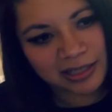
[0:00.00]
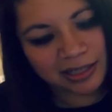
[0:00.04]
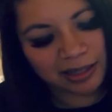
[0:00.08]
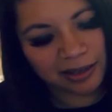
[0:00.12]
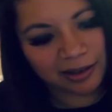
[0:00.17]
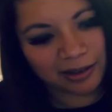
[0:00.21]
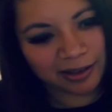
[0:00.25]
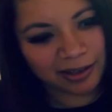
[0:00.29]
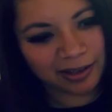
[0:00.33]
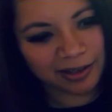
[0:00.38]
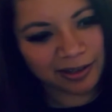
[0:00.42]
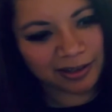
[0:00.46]

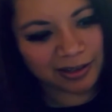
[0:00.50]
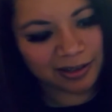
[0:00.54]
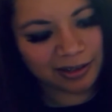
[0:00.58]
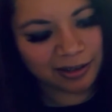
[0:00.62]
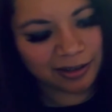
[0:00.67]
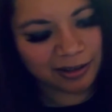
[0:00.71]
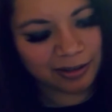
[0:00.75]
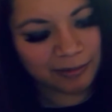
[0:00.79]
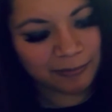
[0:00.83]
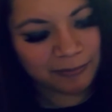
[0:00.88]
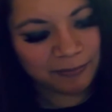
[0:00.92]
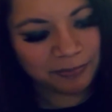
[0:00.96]

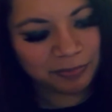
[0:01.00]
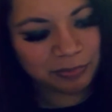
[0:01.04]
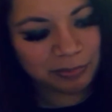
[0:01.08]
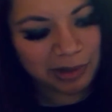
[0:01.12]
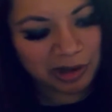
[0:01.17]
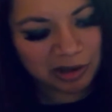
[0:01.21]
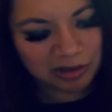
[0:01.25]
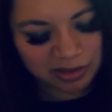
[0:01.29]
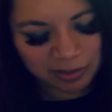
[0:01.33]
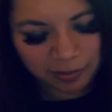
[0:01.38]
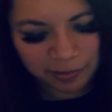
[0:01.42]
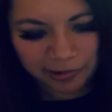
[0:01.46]
on
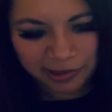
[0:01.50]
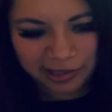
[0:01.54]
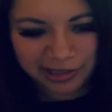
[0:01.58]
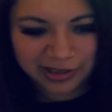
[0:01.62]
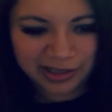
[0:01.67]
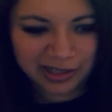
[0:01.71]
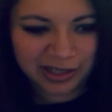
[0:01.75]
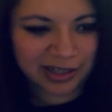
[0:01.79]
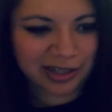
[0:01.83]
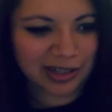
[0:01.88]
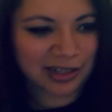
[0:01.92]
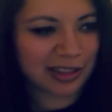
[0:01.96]
mouth
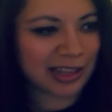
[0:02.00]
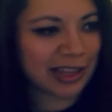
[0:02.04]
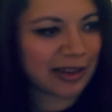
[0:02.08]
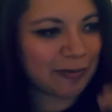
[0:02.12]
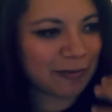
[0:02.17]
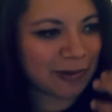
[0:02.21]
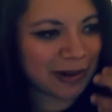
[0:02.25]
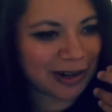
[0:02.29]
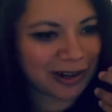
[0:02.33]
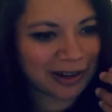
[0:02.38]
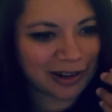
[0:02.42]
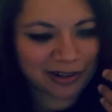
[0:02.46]
breathing and like
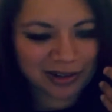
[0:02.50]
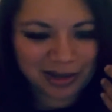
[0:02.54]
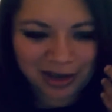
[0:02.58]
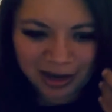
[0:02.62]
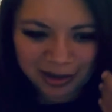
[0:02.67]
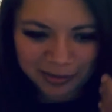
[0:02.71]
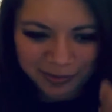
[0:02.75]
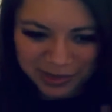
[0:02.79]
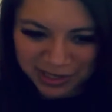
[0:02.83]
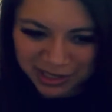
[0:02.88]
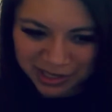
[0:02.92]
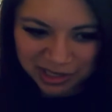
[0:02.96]
where your
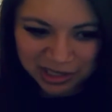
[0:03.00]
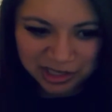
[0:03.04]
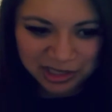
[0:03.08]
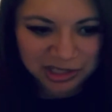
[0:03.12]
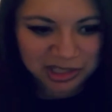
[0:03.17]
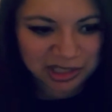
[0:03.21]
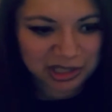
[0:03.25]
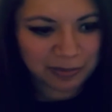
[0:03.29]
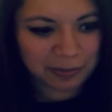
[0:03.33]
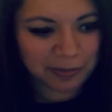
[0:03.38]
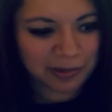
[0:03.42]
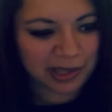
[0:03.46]
tongue position
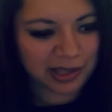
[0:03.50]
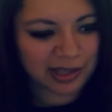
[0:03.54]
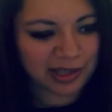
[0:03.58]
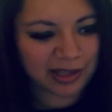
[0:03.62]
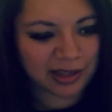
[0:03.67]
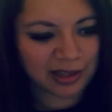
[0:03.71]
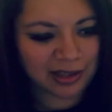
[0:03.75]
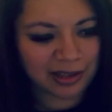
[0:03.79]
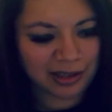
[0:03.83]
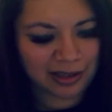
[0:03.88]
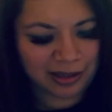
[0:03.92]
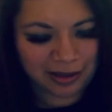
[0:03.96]
should be.